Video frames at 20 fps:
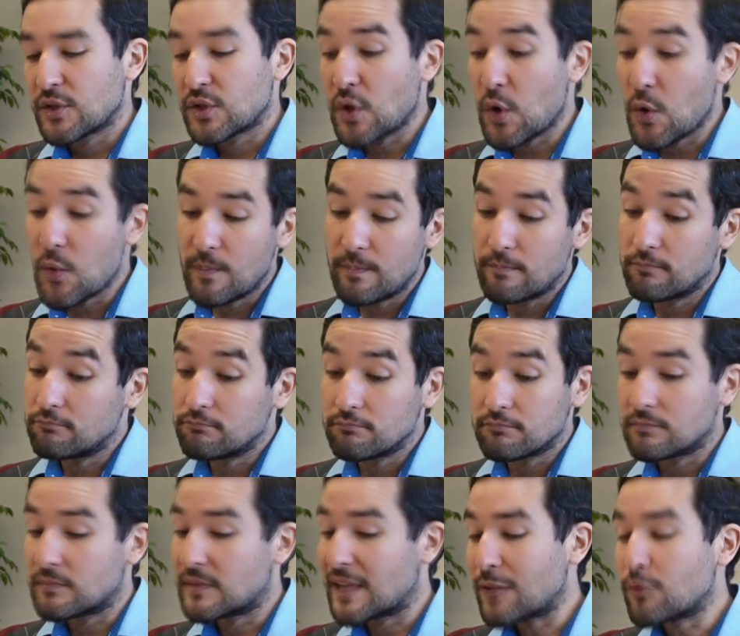So
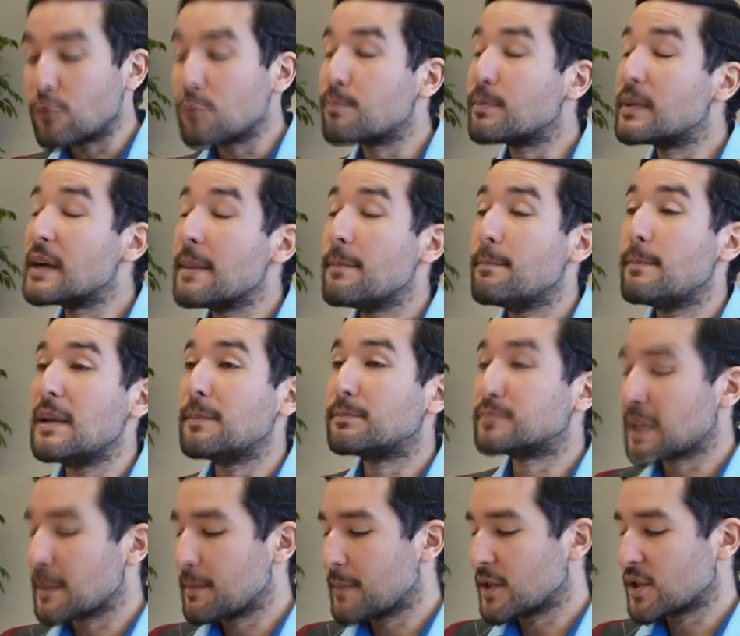that would be
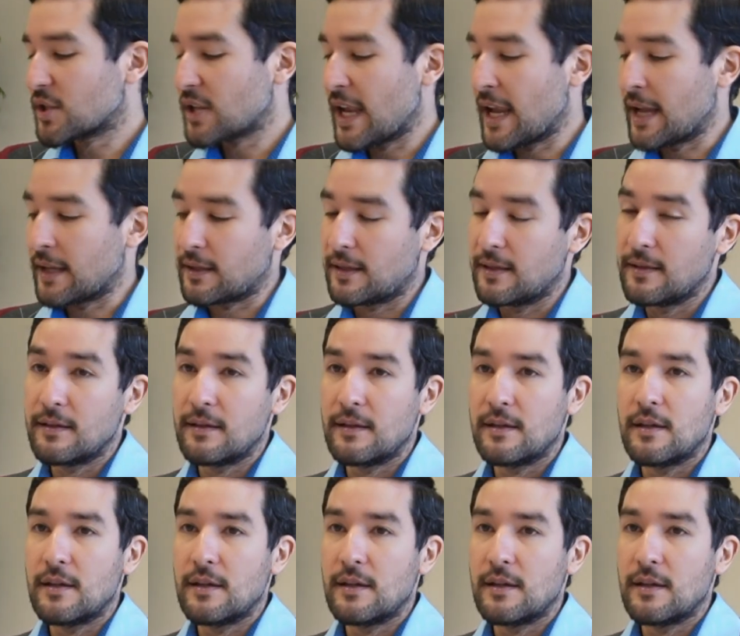pretty much it.